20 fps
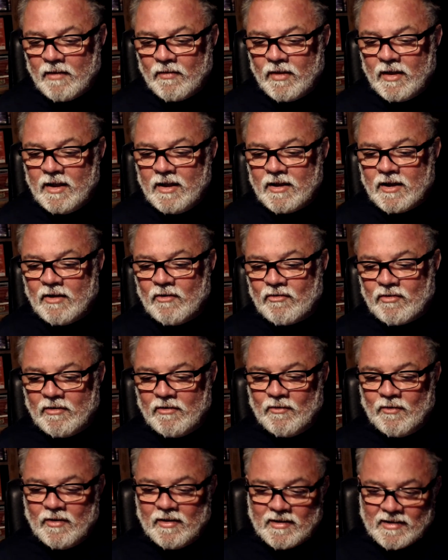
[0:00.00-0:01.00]
There you go.
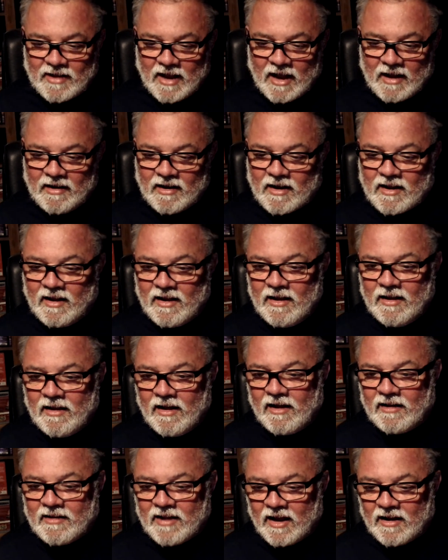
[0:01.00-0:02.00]
So technically,
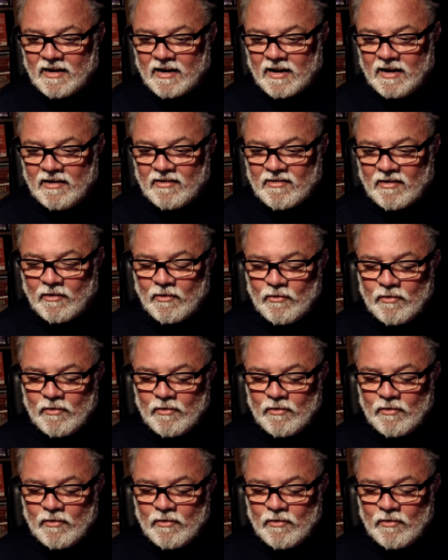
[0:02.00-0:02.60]
so